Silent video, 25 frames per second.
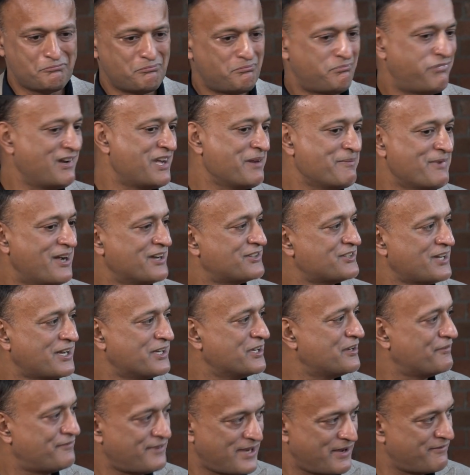pretty much
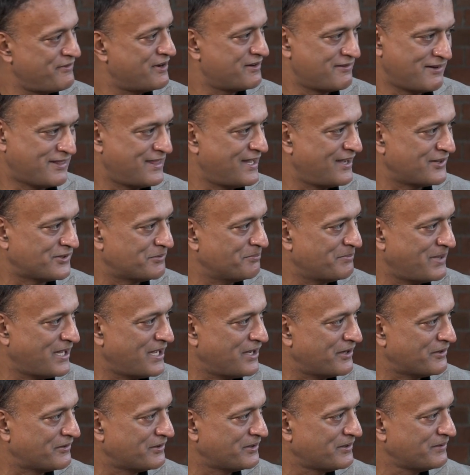under
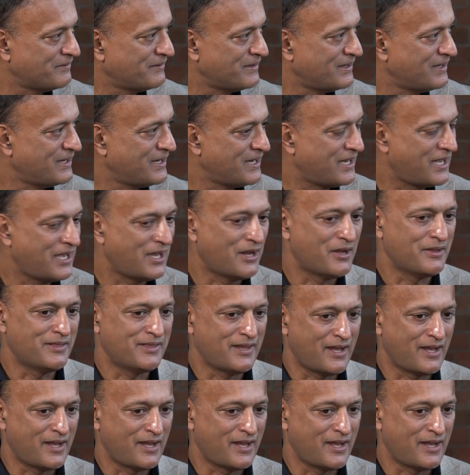£500,000.